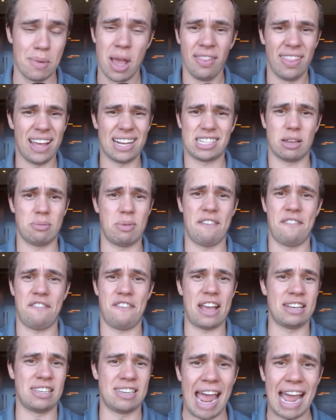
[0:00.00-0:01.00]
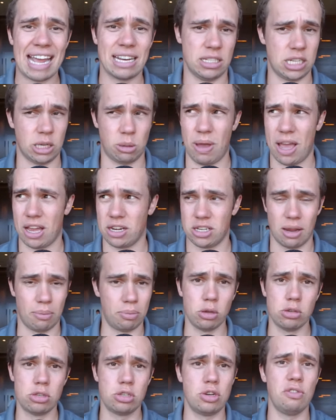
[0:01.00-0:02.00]
That's going to be a fantastic matchup.
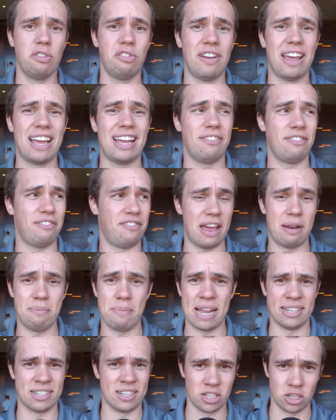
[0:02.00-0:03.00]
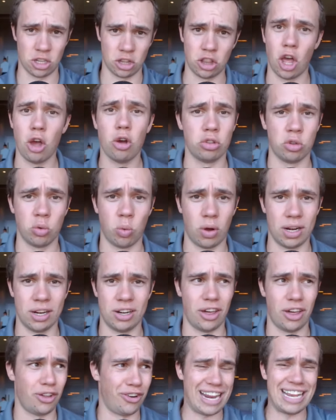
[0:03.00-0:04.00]
Those two fan, fan bases loathe one
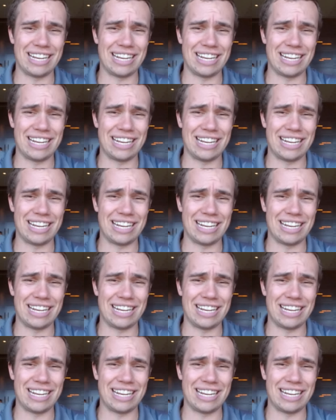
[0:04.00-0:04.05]
another.